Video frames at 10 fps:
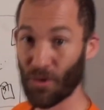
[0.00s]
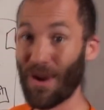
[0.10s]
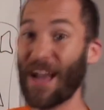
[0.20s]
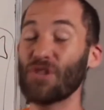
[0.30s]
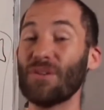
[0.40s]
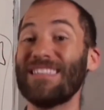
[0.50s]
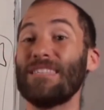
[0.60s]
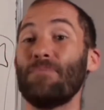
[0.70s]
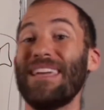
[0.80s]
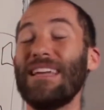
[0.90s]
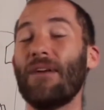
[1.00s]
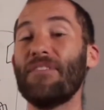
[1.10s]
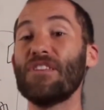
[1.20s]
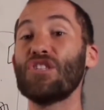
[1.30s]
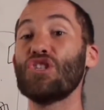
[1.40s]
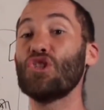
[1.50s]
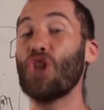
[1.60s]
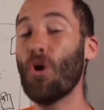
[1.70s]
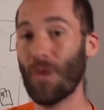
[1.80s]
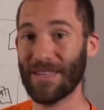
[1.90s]
or actually the speed of the
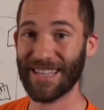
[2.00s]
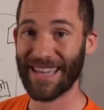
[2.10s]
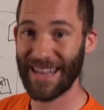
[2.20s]
slowest